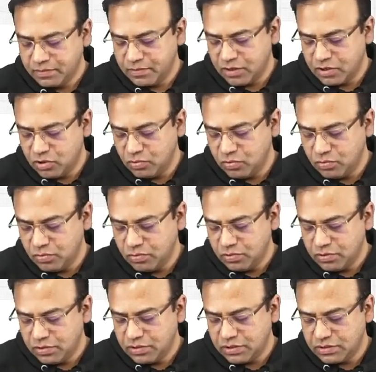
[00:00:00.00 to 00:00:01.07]
The 2,
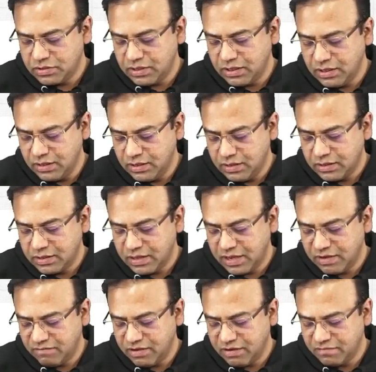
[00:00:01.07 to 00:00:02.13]
the 3, the
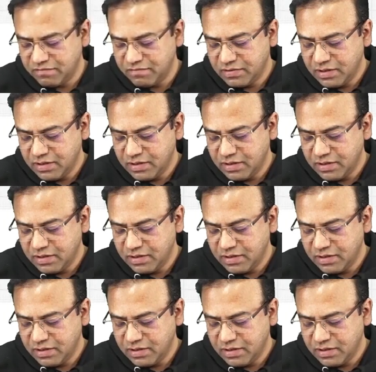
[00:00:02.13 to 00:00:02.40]
AVF